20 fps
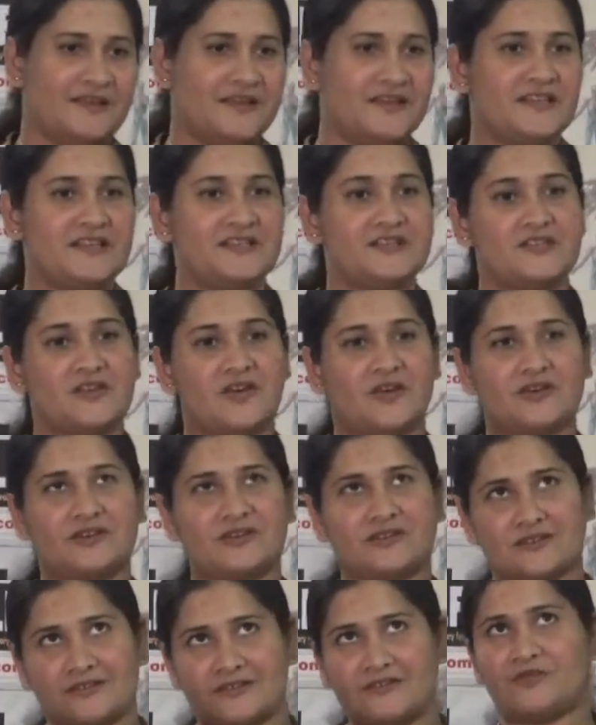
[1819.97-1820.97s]
he's
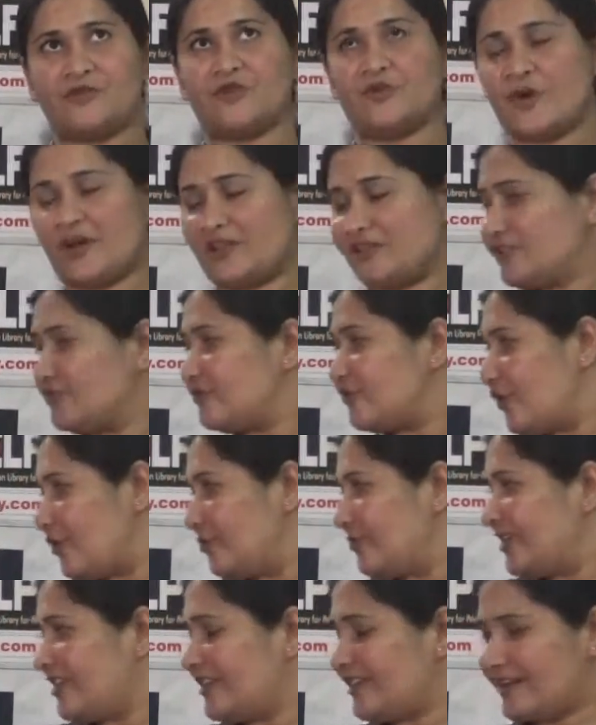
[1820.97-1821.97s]
got a few other
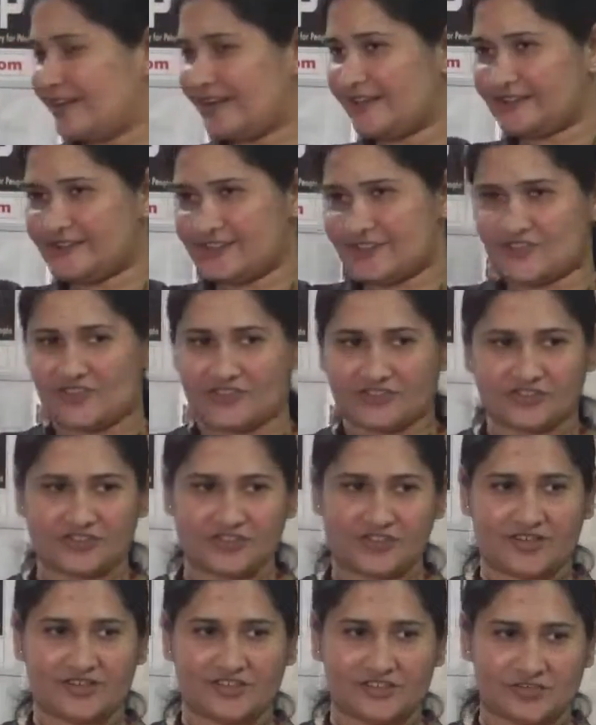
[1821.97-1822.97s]
formula like the
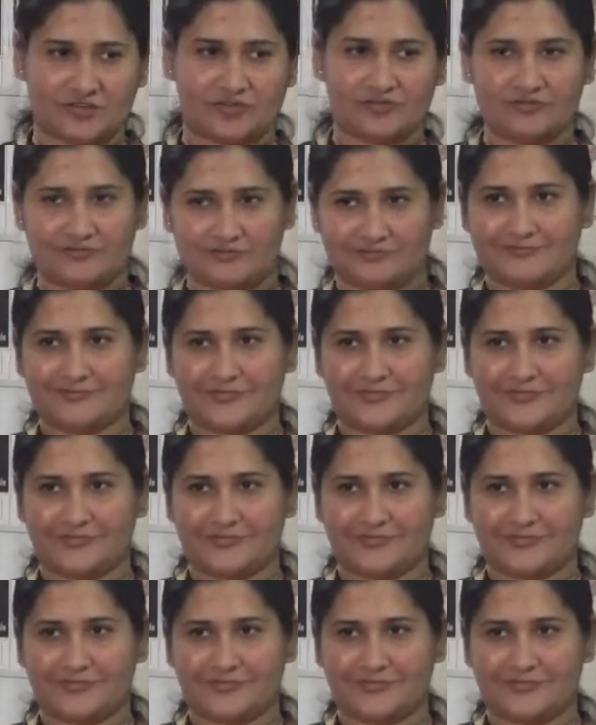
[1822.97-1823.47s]
structure I showed.